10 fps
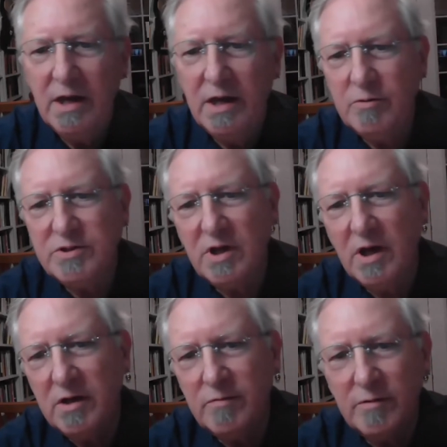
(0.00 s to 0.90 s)
And it was
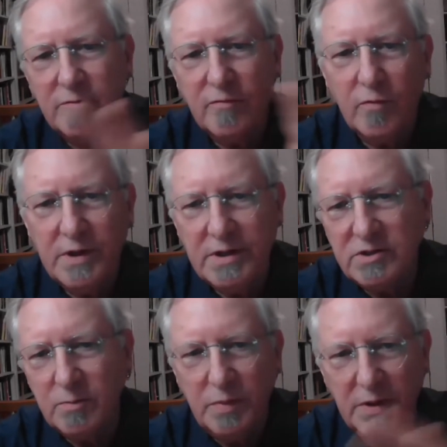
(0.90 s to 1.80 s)
kind of a
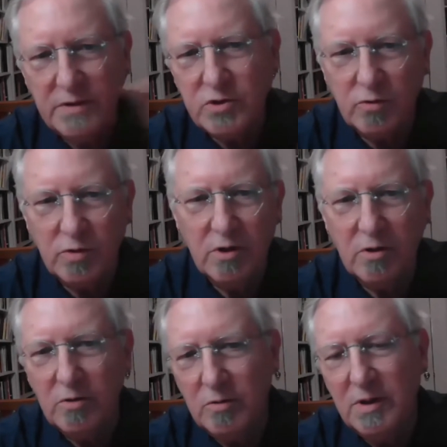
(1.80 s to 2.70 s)
French
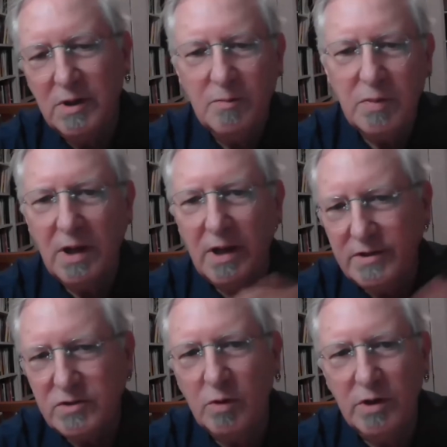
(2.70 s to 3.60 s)
bistro
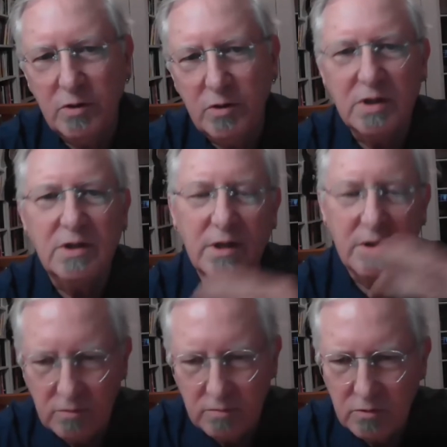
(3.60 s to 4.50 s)
place where you could
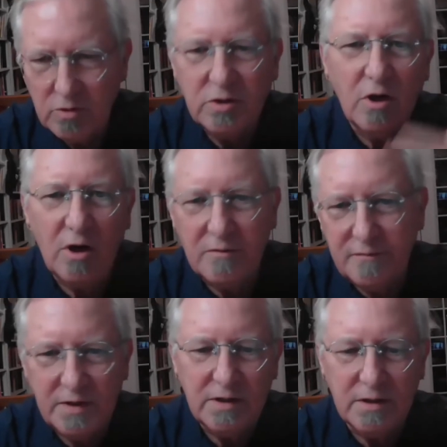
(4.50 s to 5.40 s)
get good
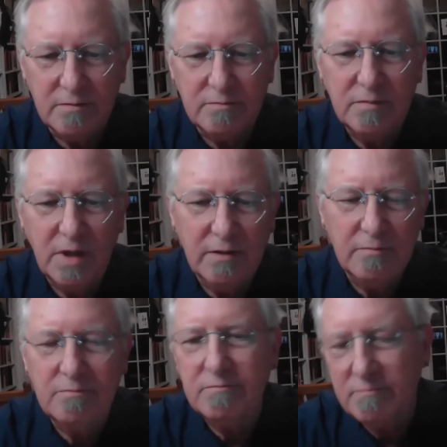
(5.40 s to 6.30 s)
coffee
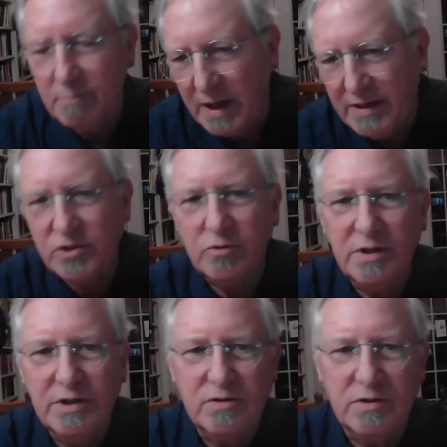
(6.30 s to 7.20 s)
and
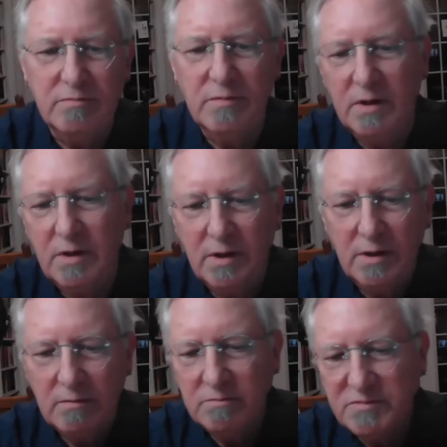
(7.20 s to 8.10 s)
pastries and
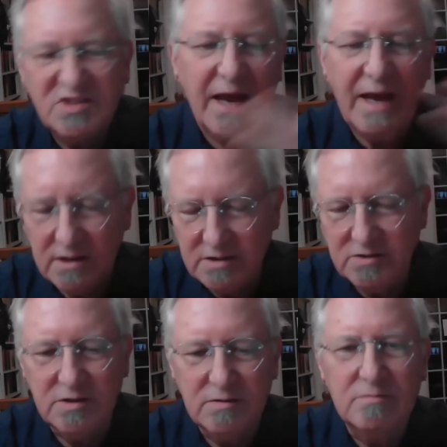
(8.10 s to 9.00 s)

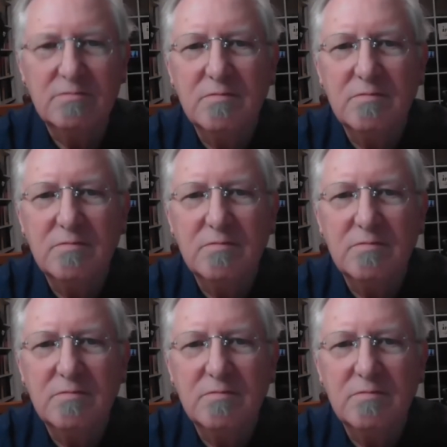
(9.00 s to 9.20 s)
salads and